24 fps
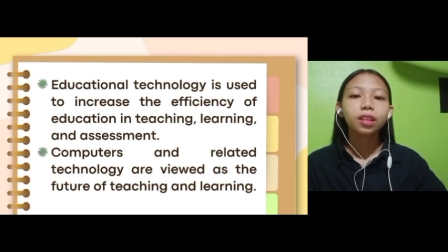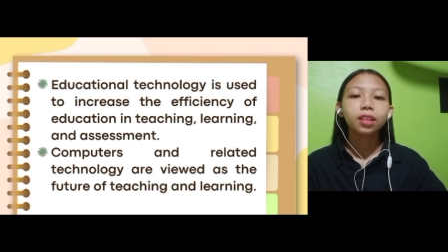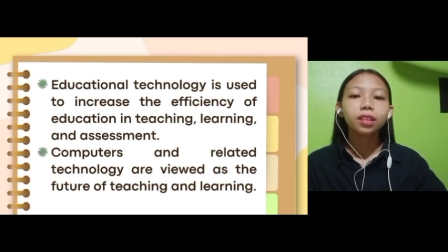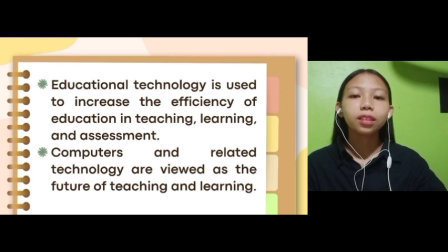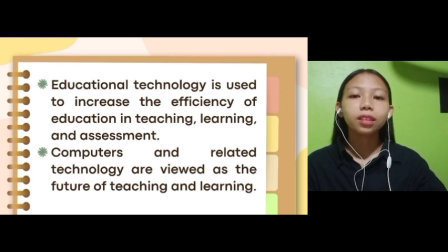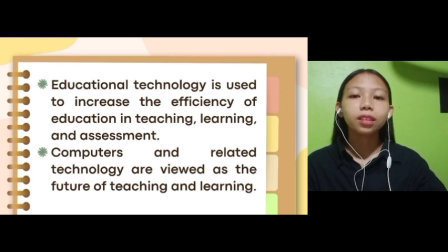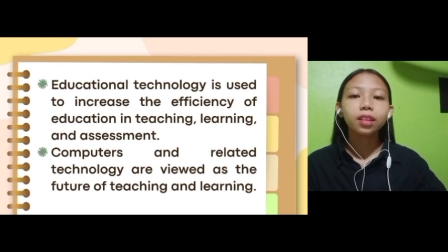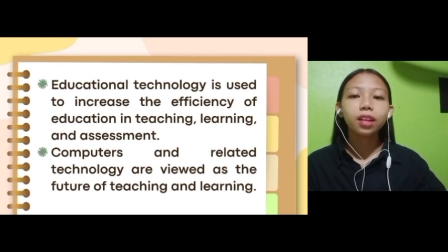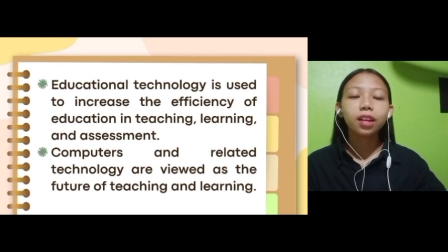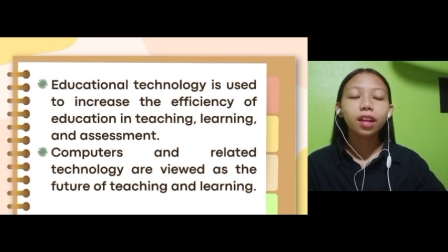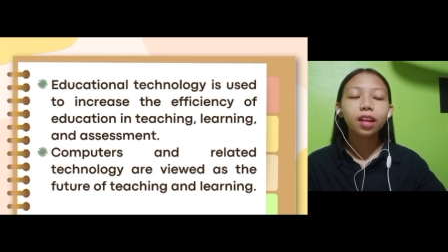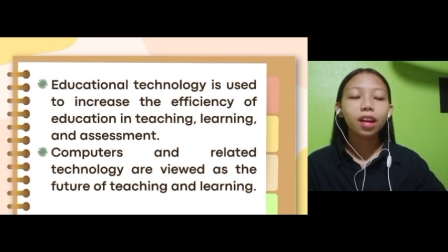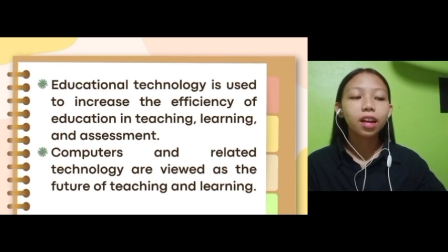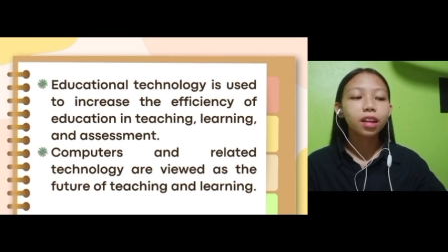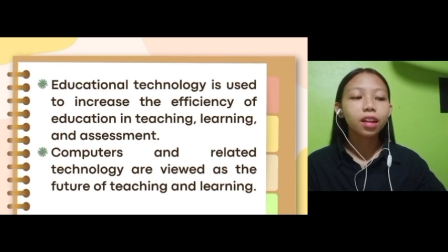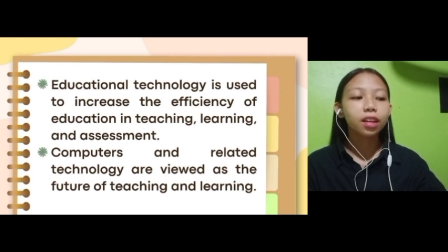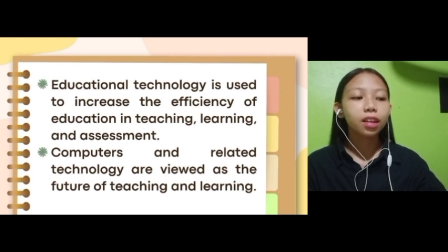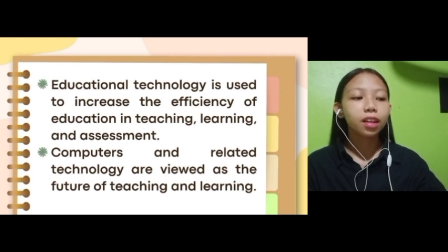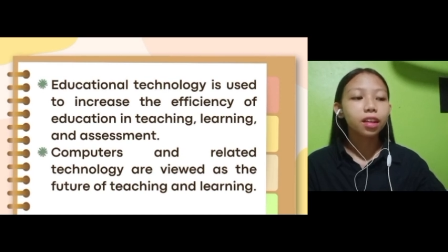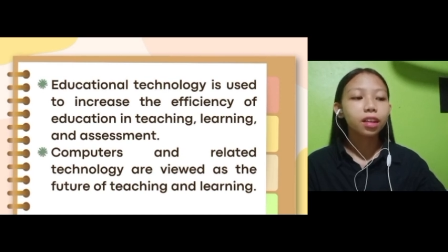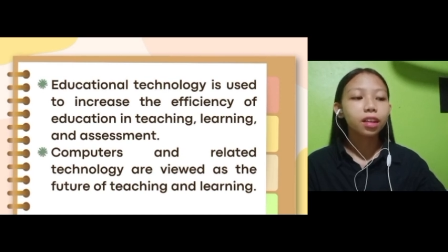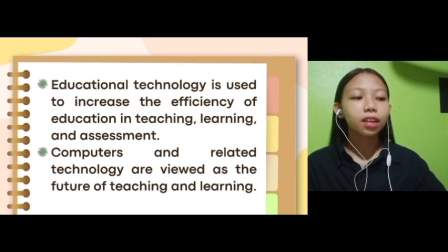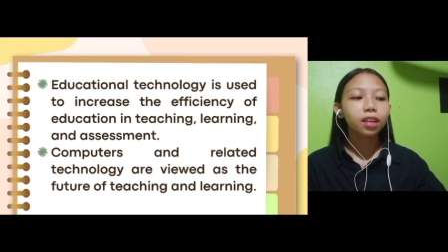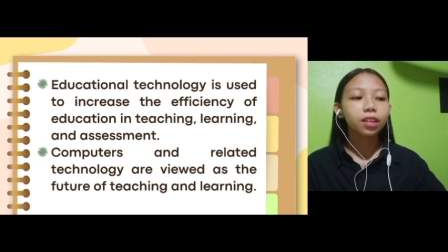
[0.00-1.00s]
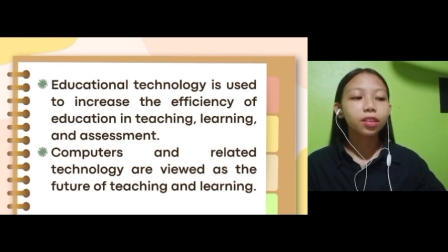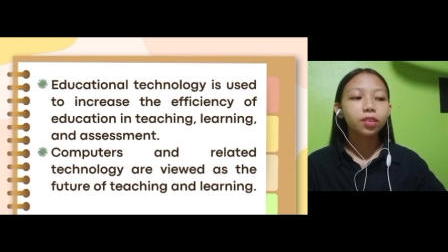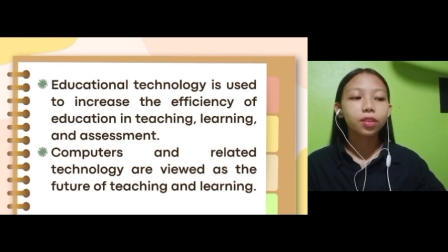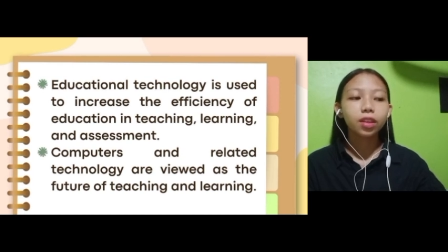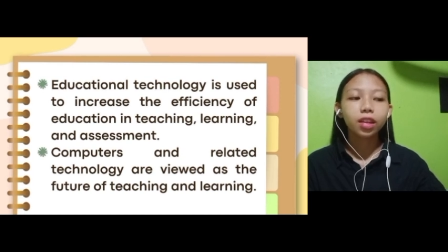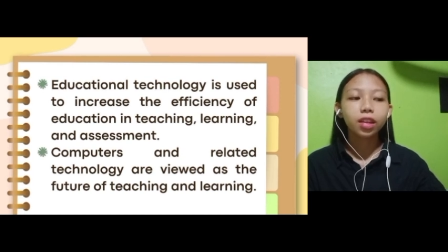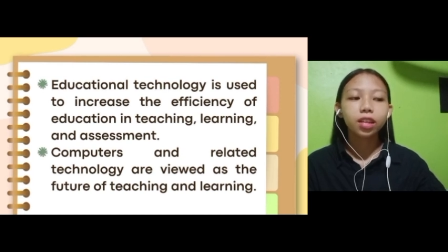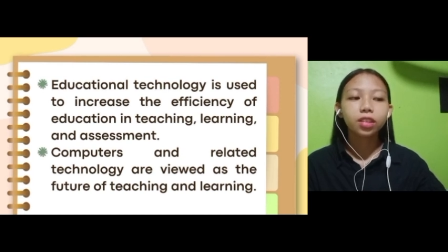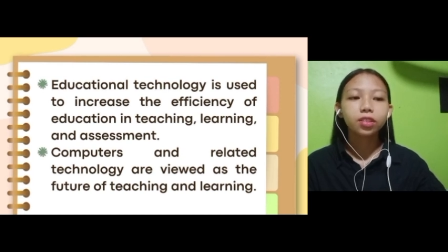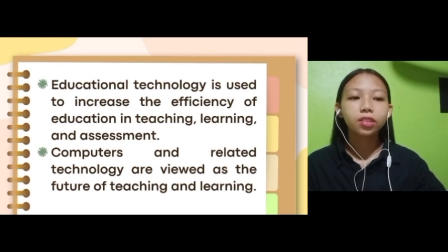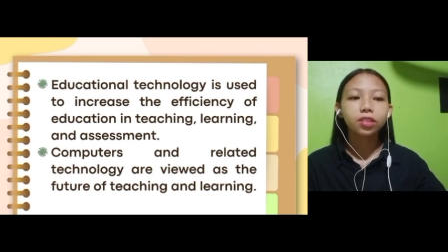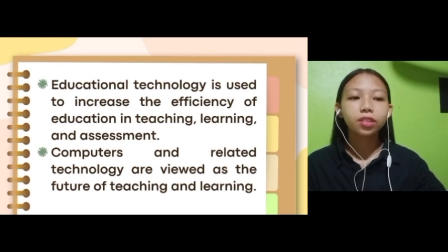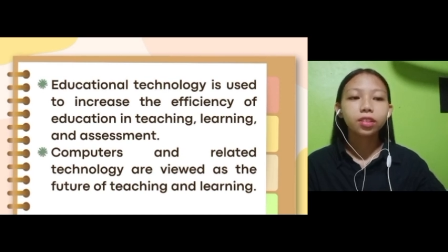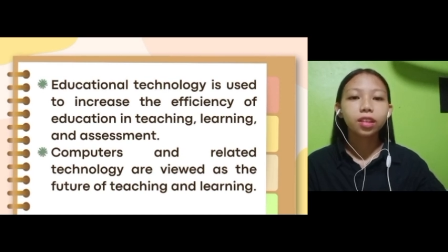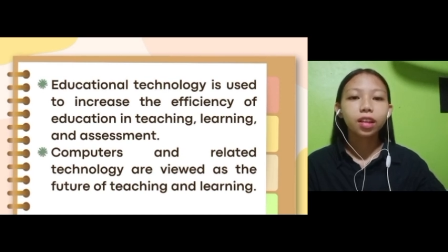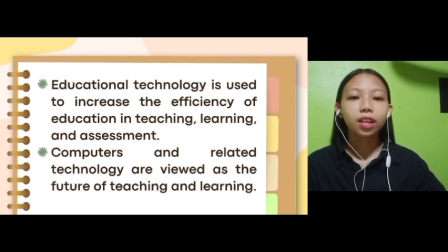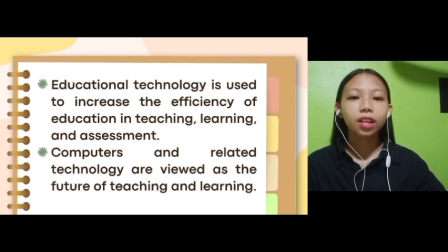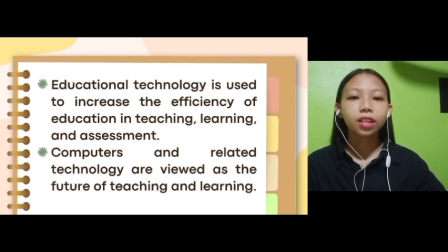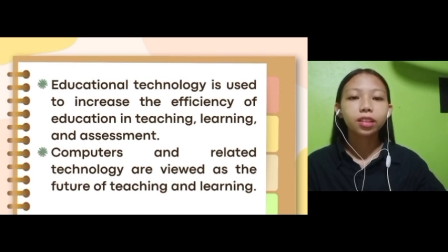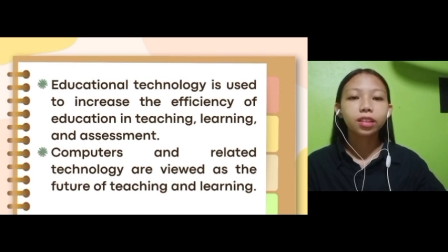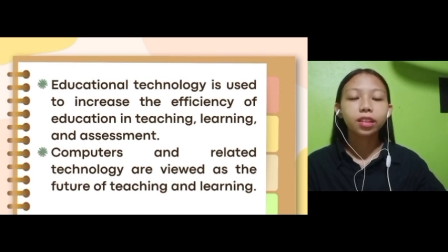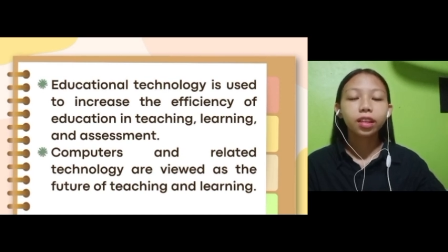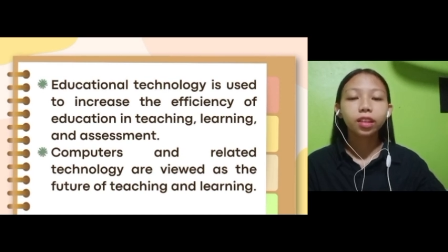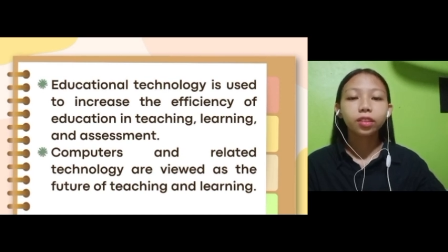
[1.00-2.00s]
there are
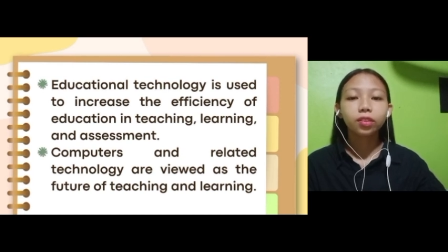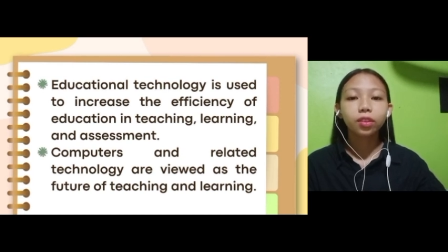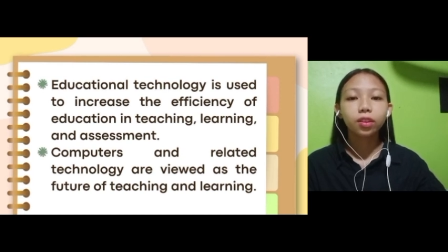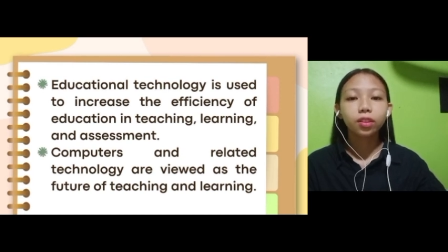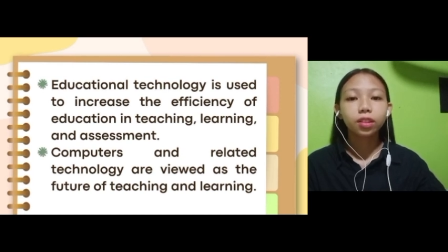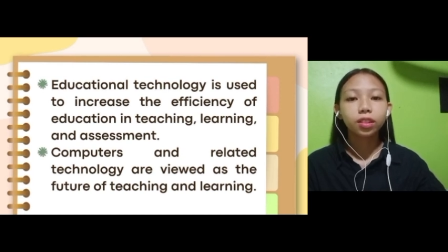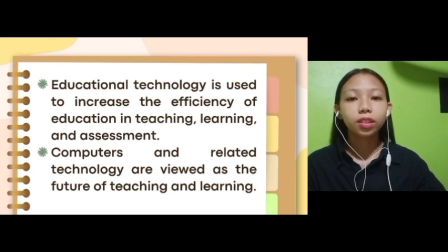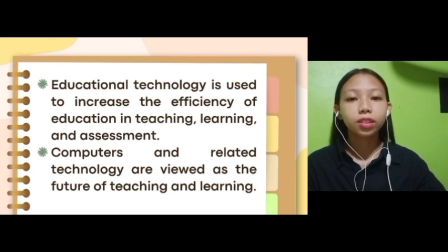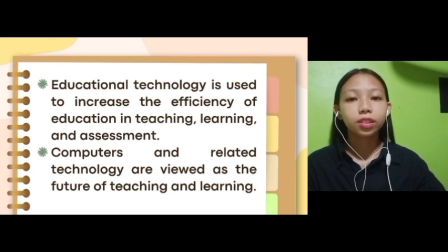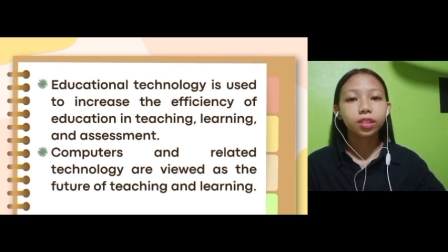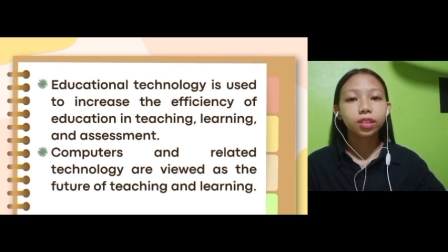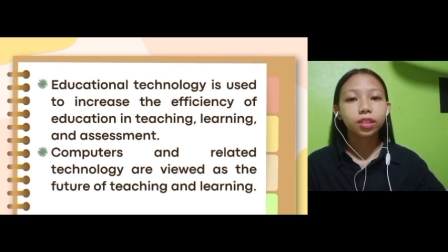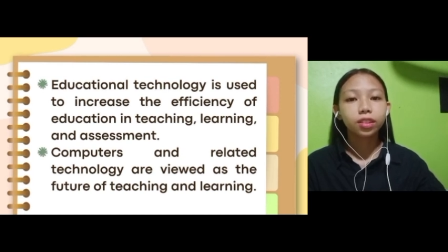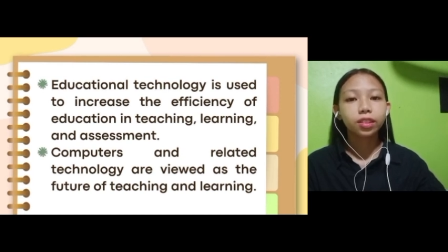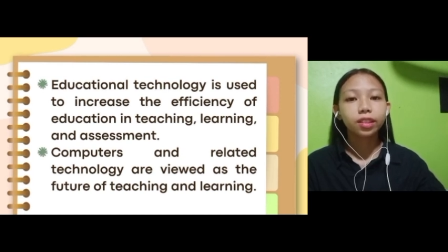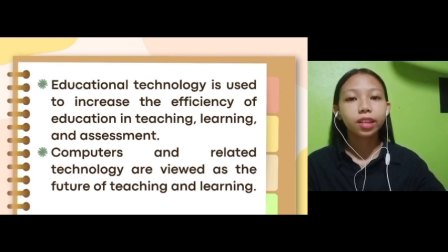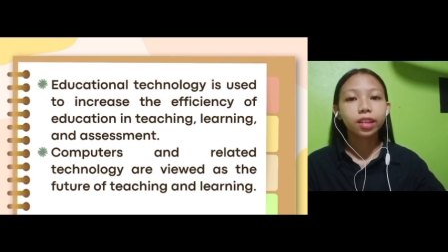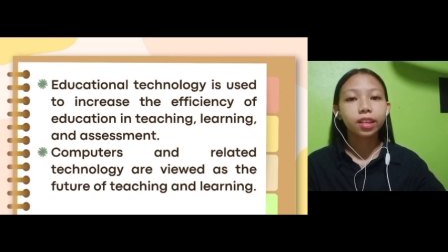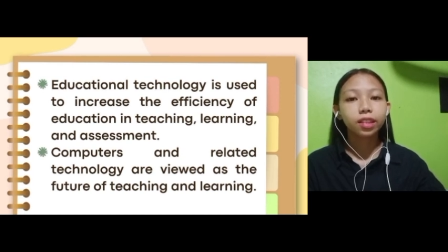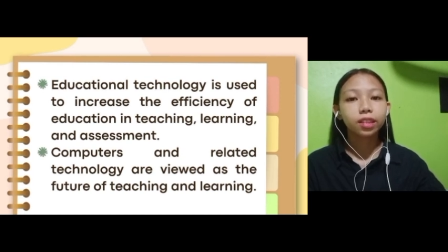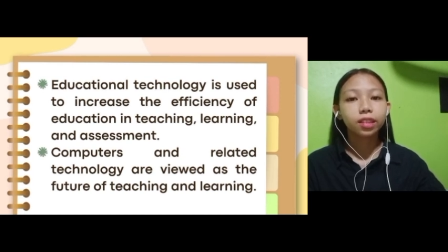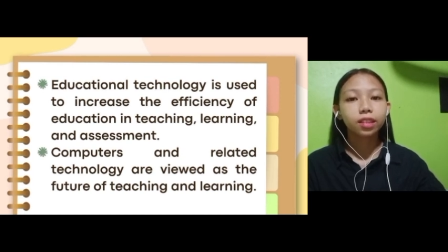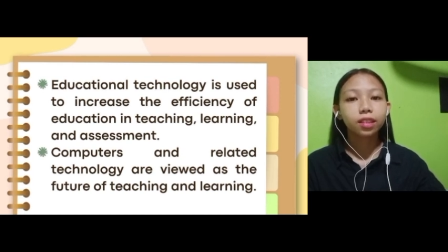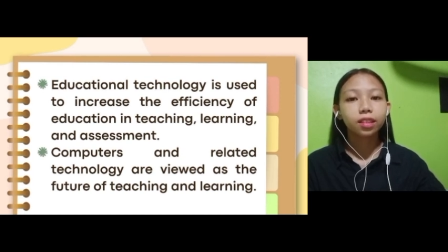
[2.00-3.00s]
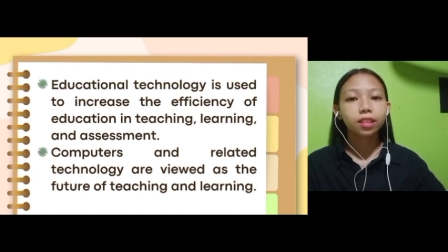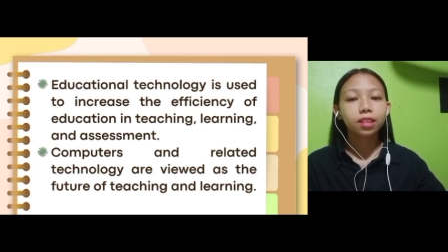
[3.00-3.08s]
educational technology that